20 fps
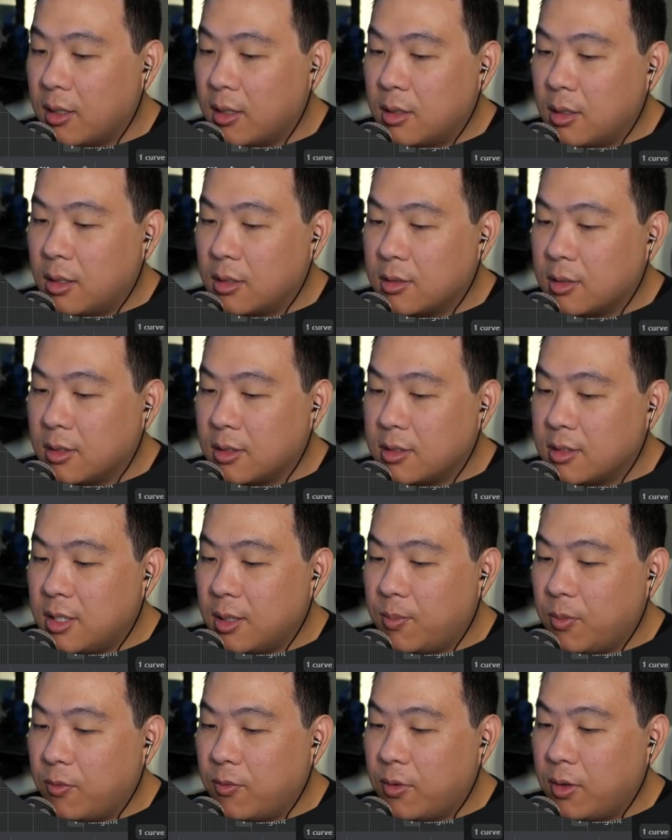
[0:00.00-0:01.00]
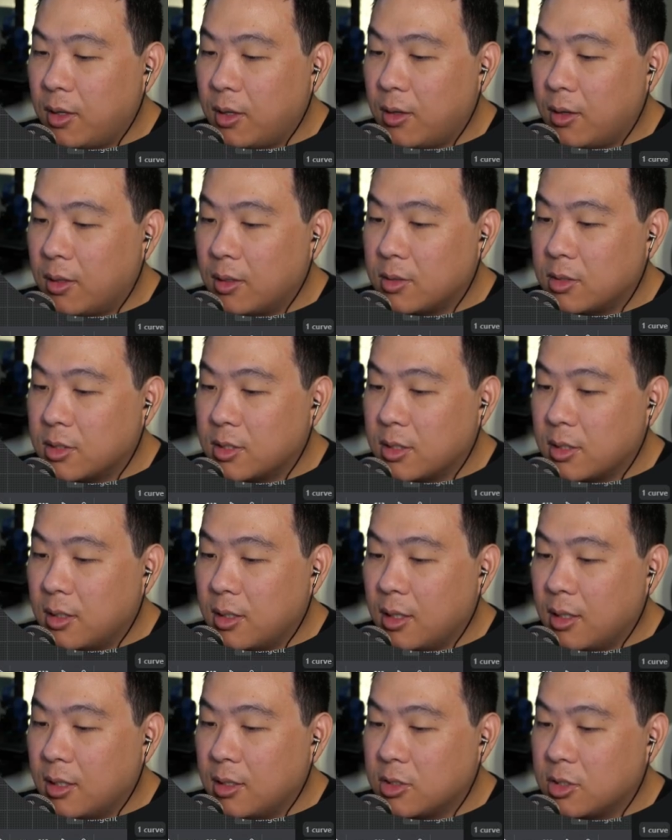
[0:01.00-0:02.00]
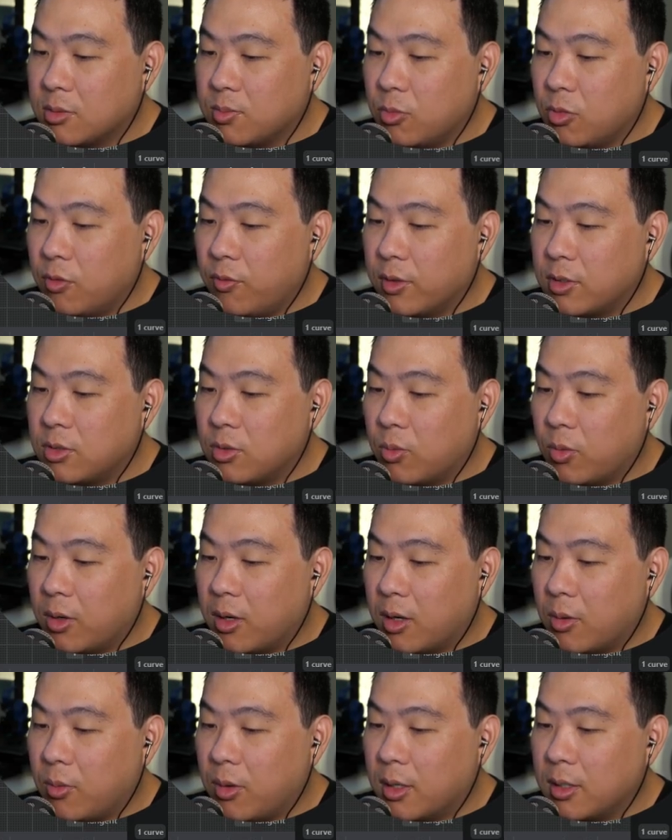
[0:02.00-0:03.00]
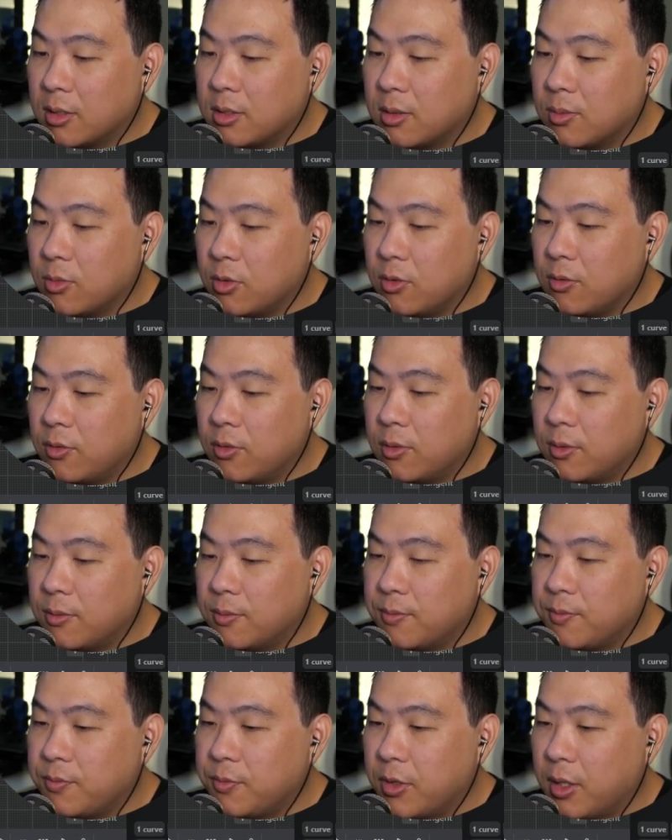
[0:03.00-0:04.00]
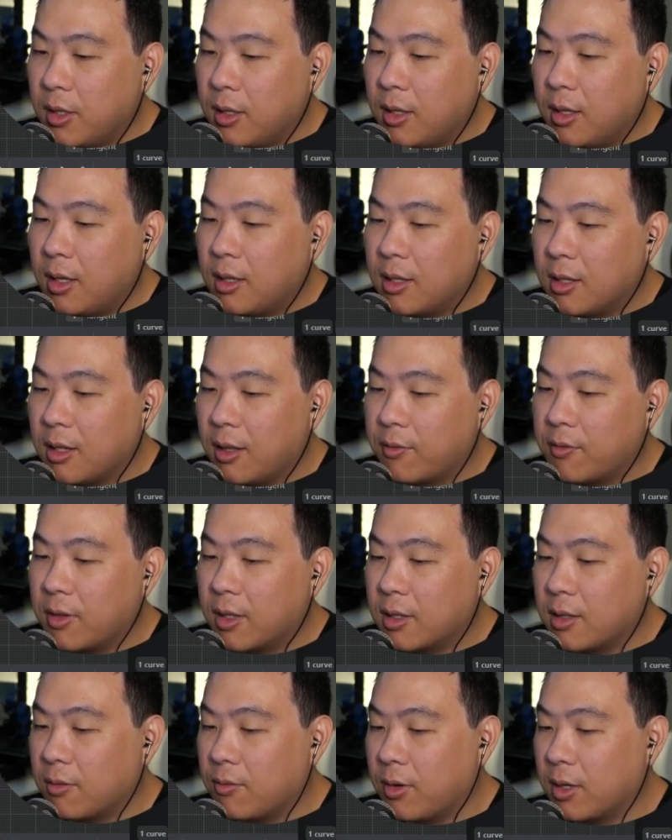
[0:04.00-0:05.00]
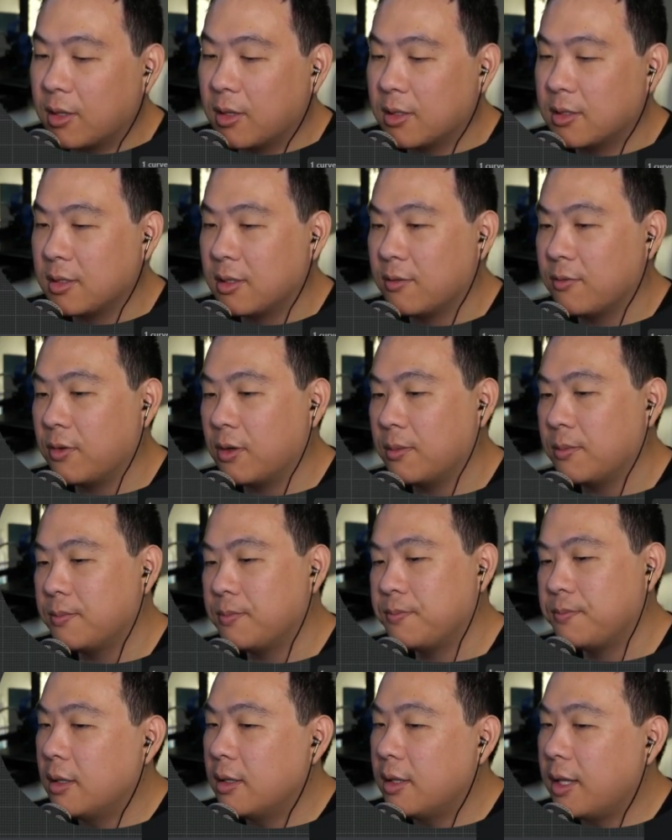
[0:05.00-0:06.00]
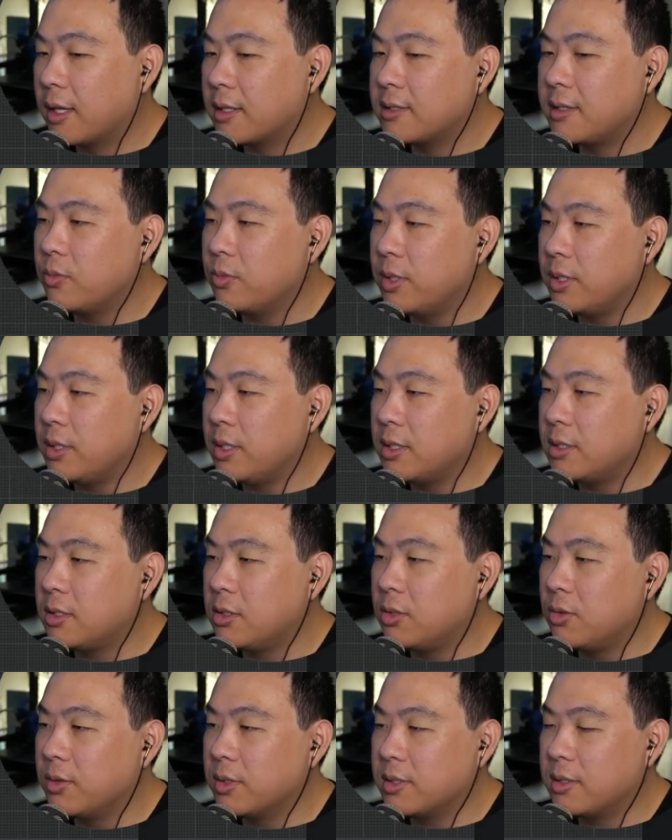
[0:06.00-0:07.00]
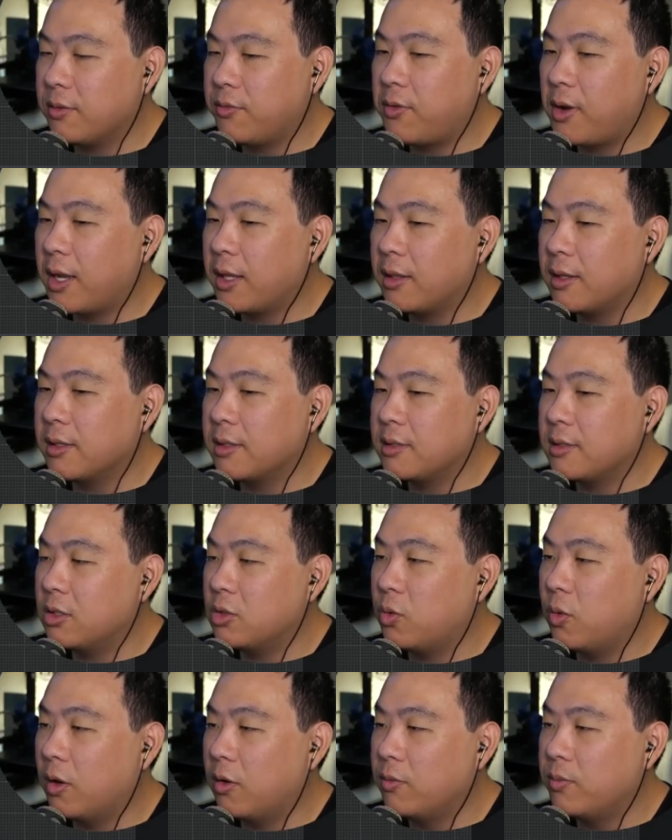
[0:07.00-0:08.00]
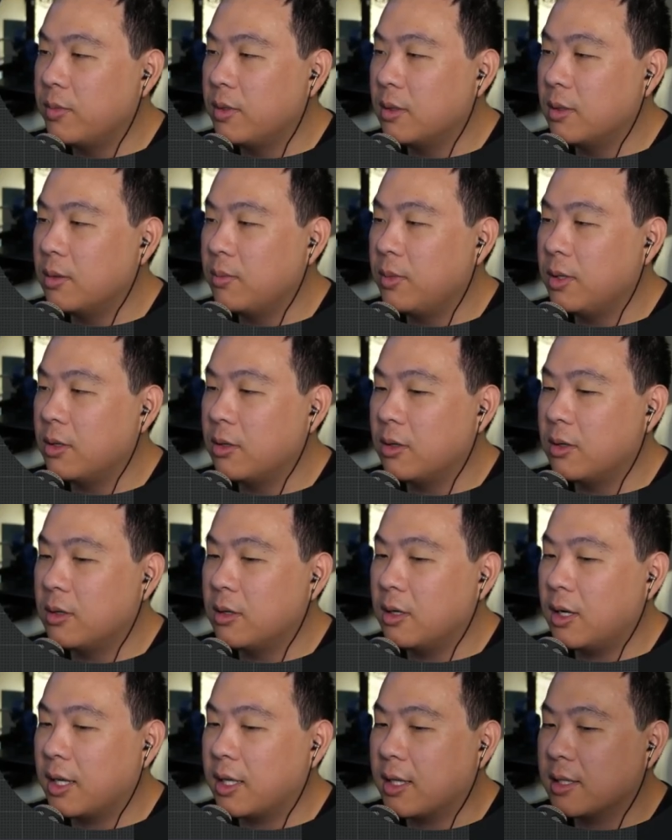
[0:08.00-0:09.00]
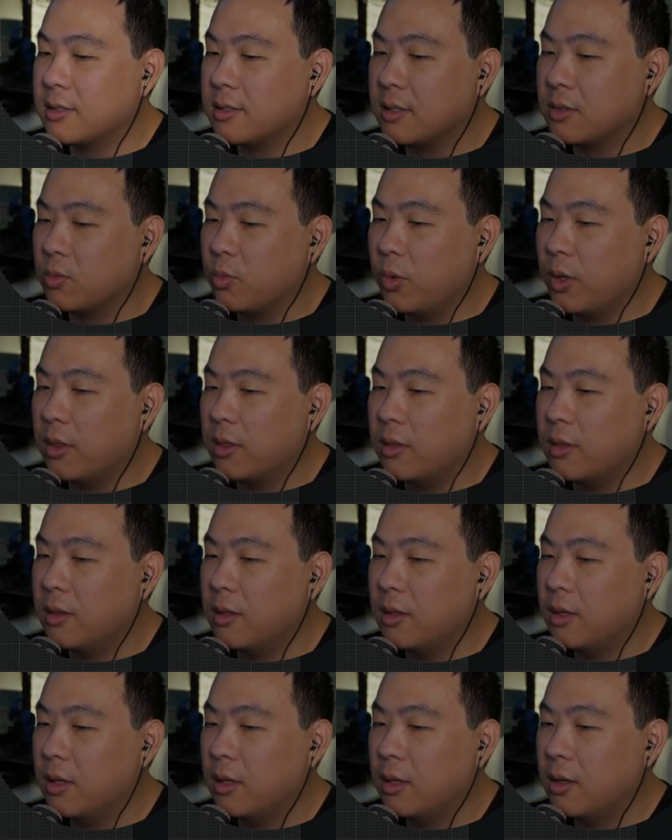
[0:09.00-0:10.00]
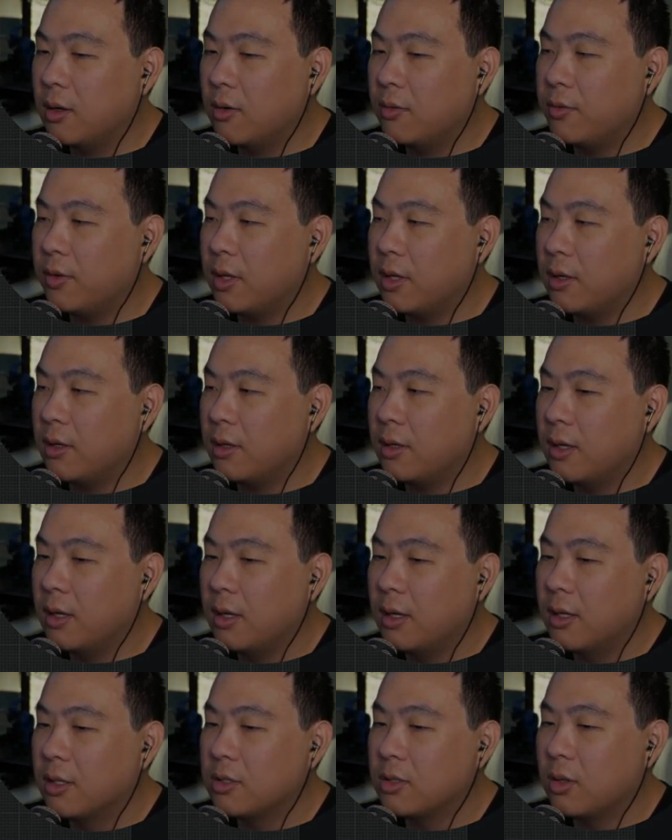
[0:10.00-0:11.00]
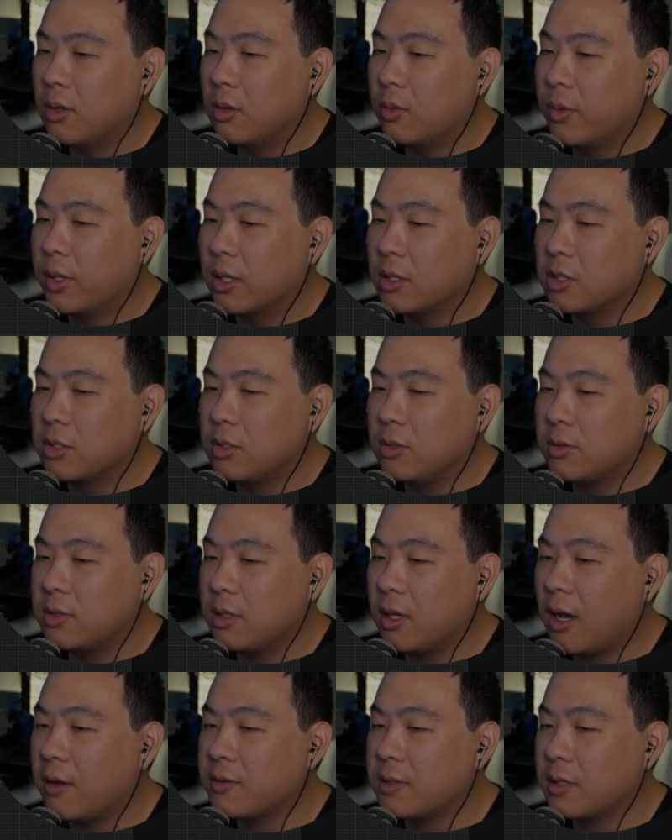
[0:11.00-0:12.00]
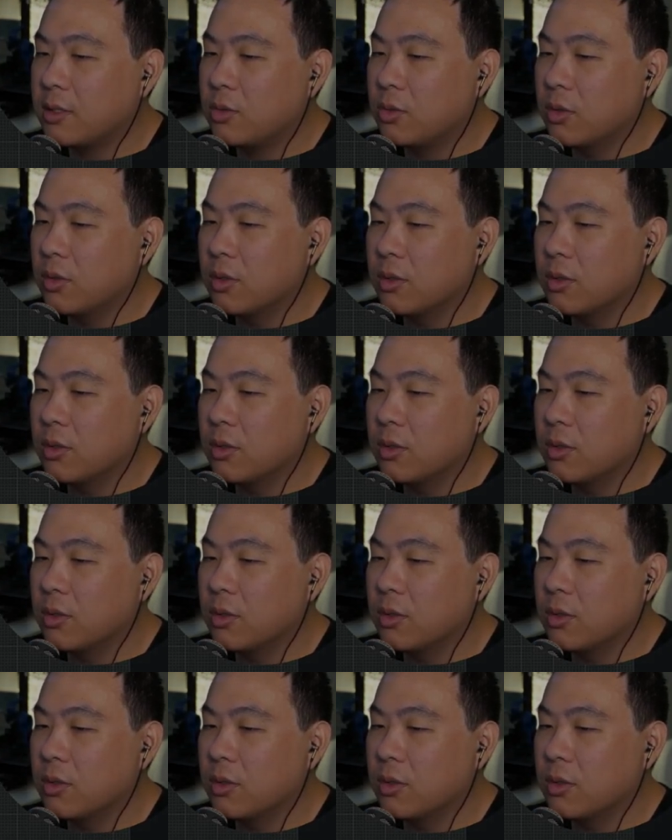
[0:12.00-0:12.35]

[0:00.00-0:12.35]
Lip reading: onto this tip over here and then just move it to where I want it to move. And then left click, then right click to confirm. Next thing we need to do is define this 12 millimeter, I guess this width over here. So we can just use the offset tool